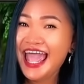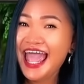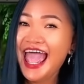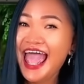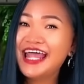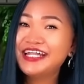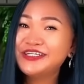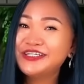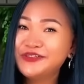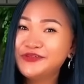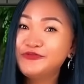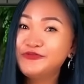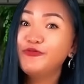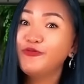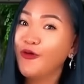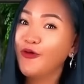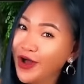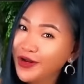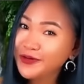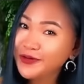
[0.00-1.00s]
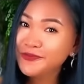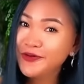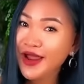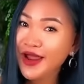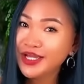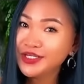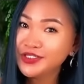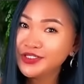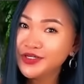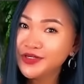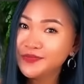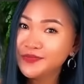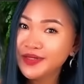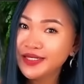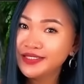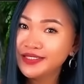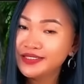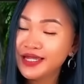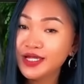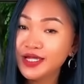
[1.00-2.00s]
And good water pressure
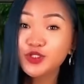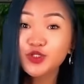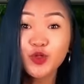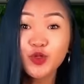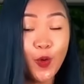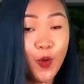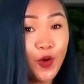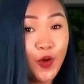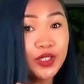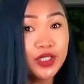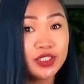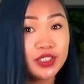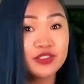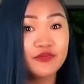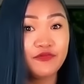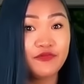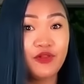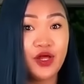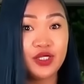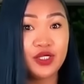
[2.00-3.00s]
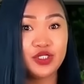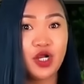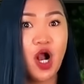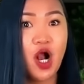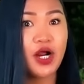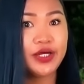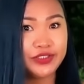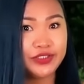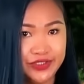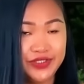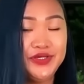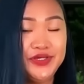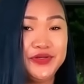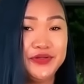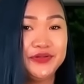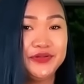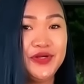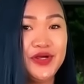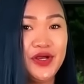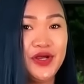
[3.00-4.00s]
means that toilets flush hard
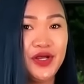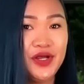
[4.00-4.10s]
too,